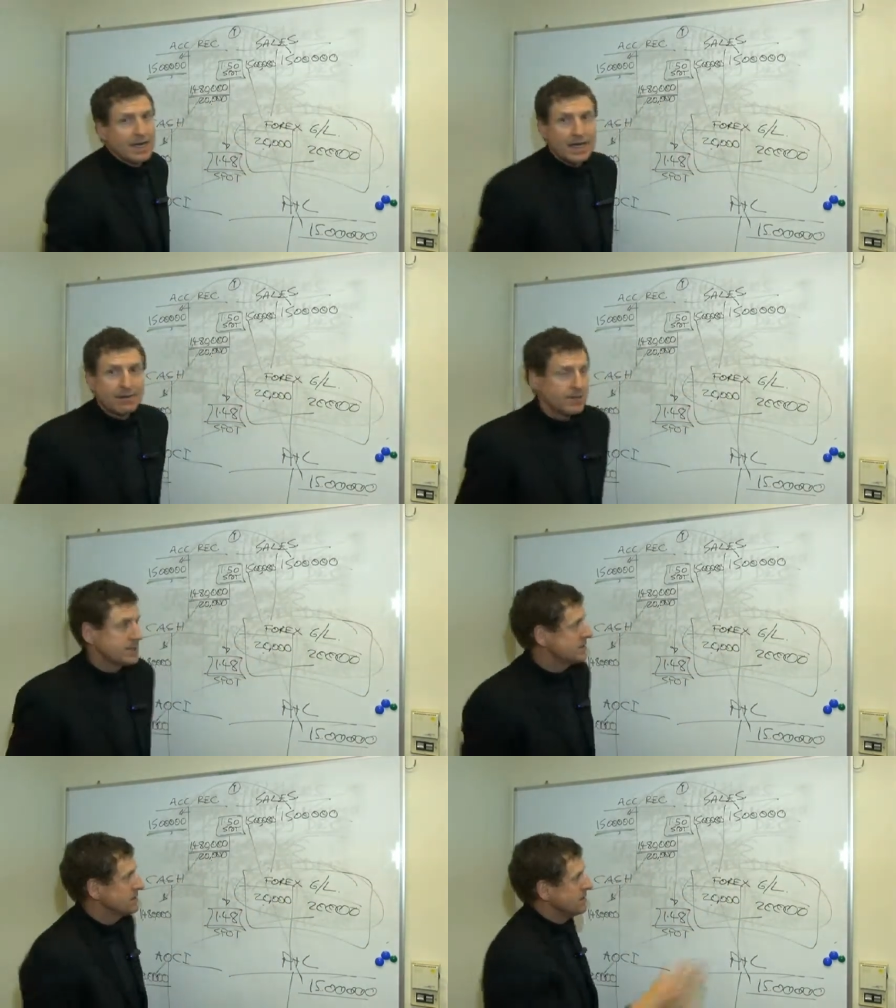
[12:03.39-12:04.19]
And
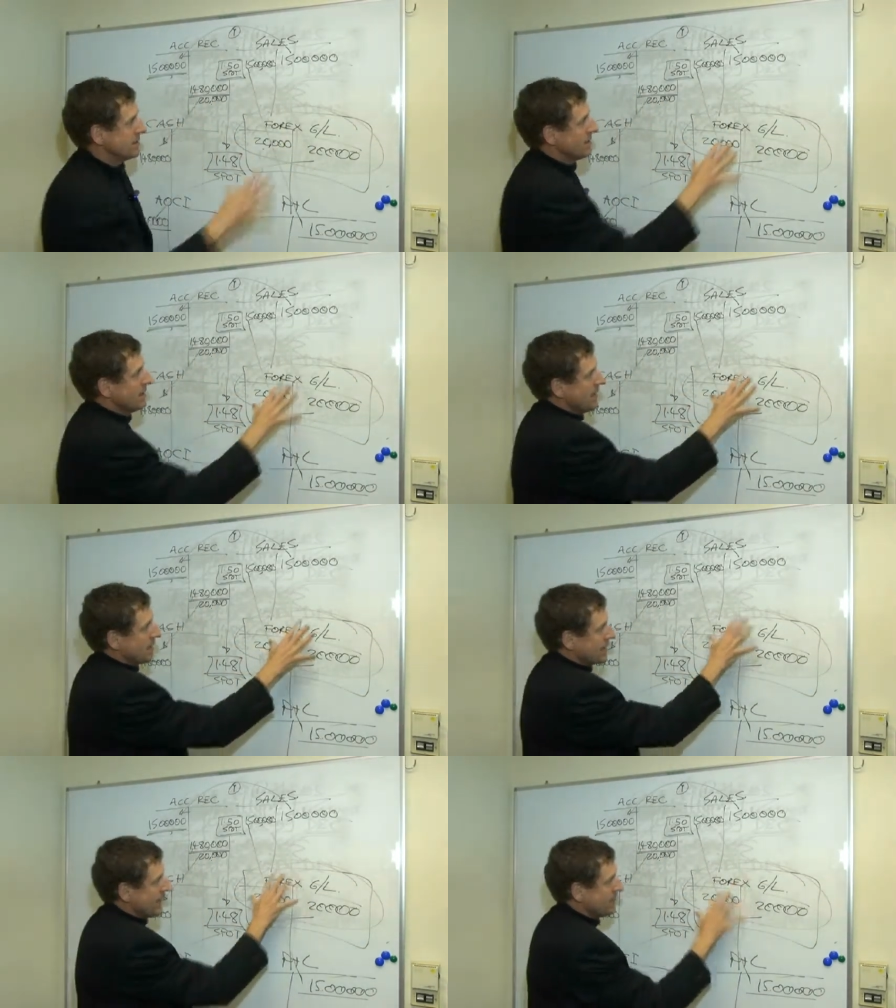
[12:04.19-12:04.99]
this is the
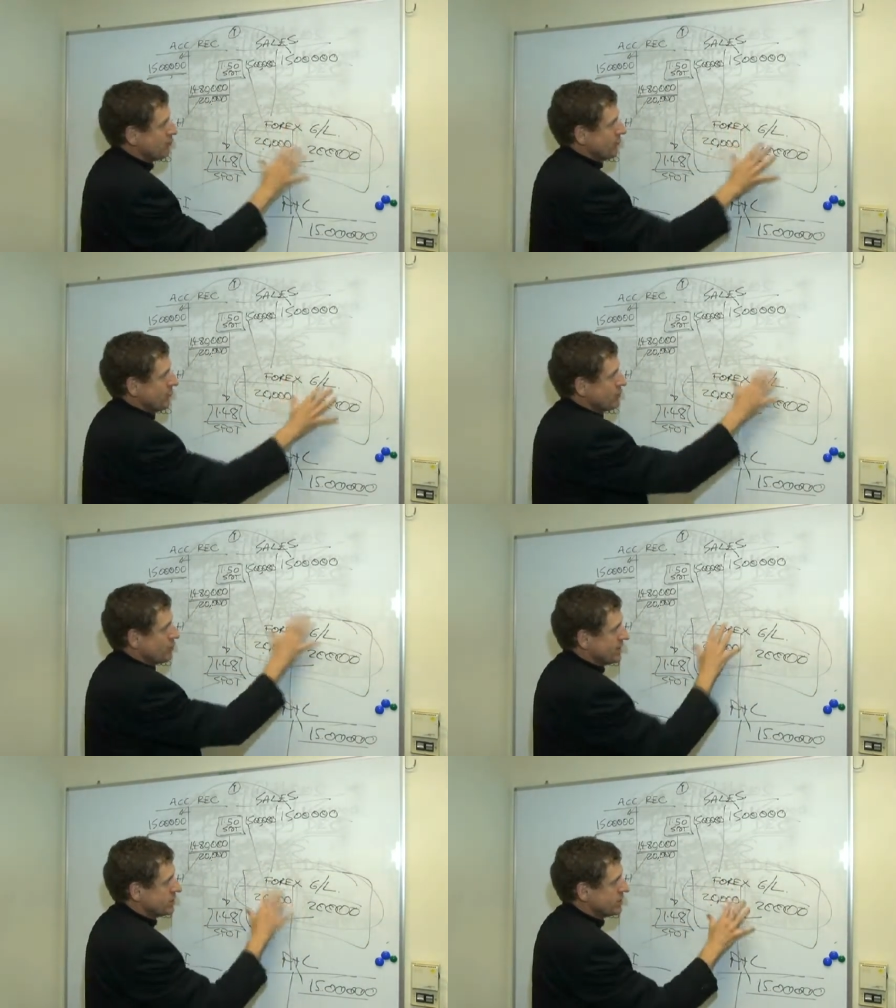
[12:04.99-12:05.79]
account where you're
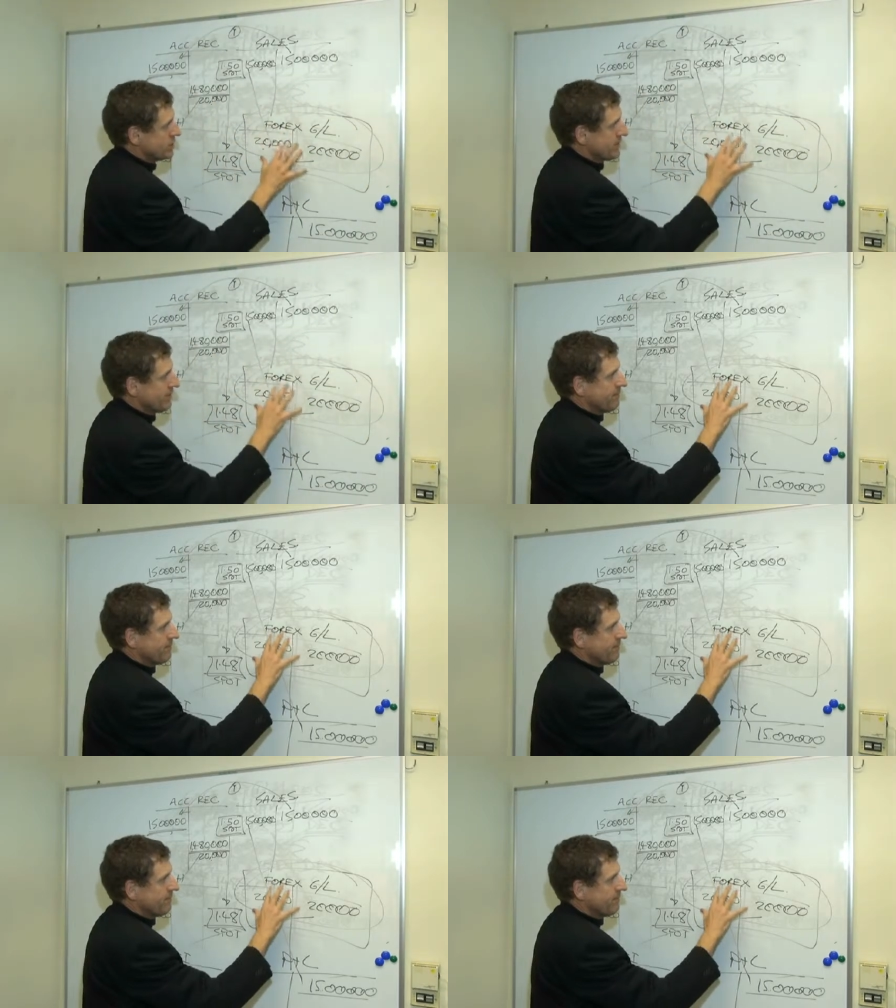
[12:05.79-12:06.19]
registering